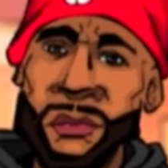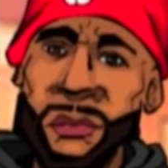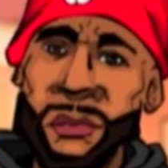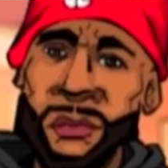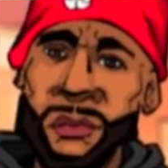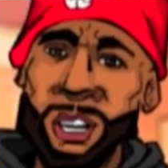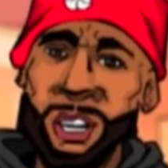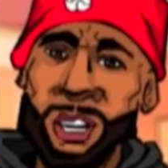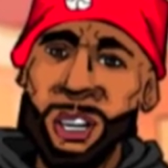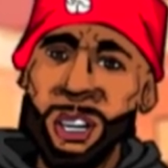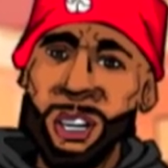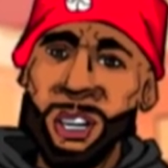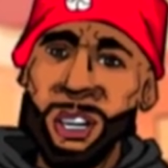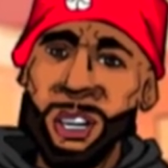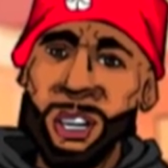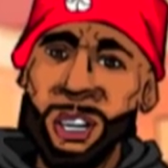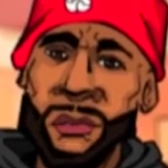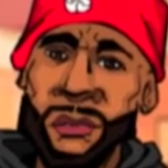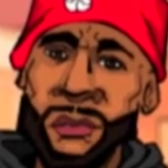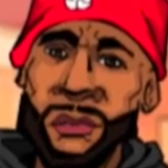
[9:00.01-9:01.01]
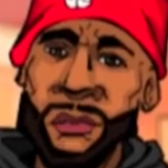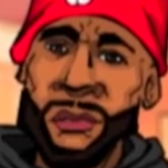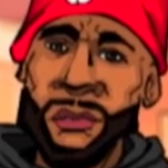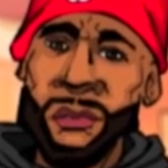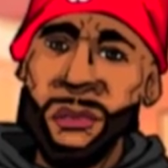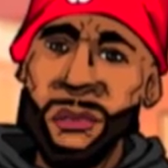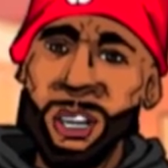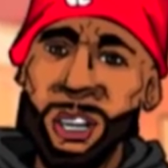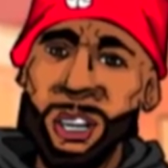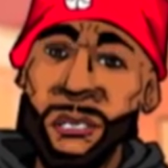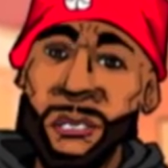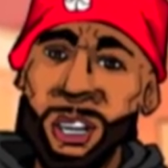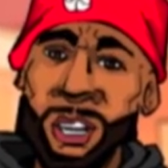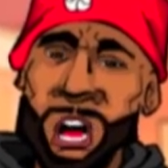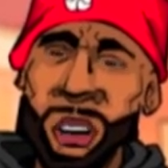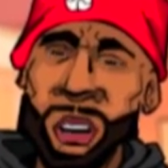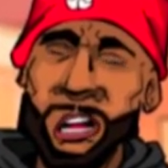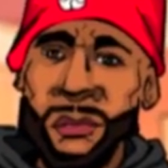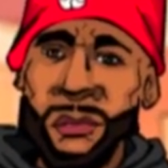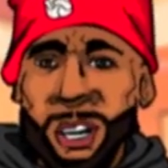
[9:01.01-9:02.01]
um, and it's
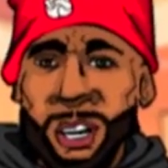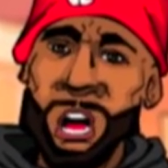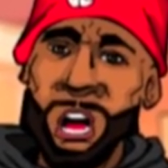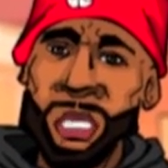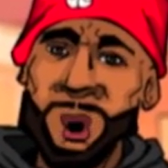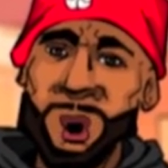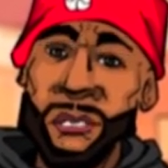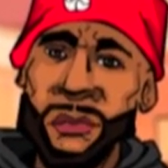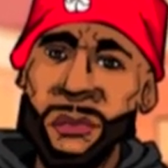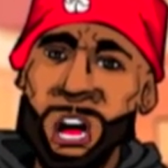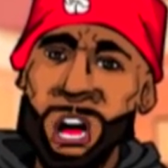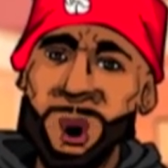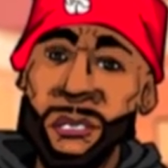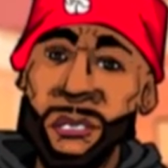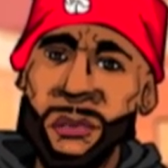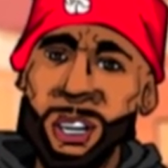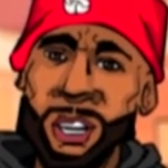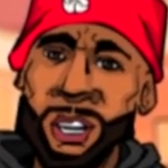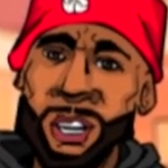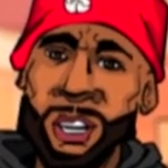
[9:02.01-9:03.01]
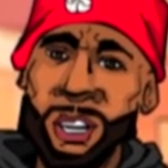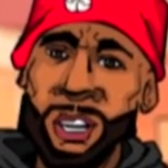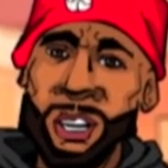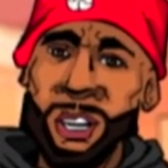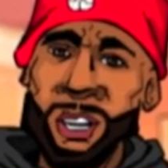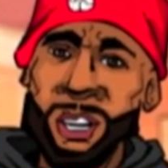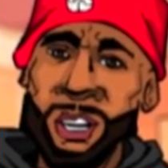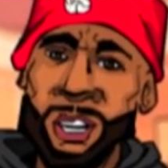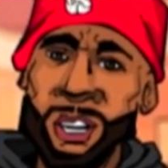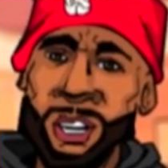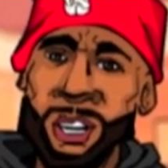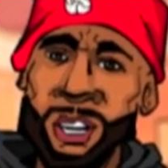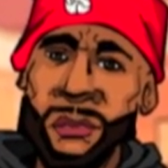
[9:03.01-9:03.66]
not gonna be pretty. And I hope uh, uh, uh,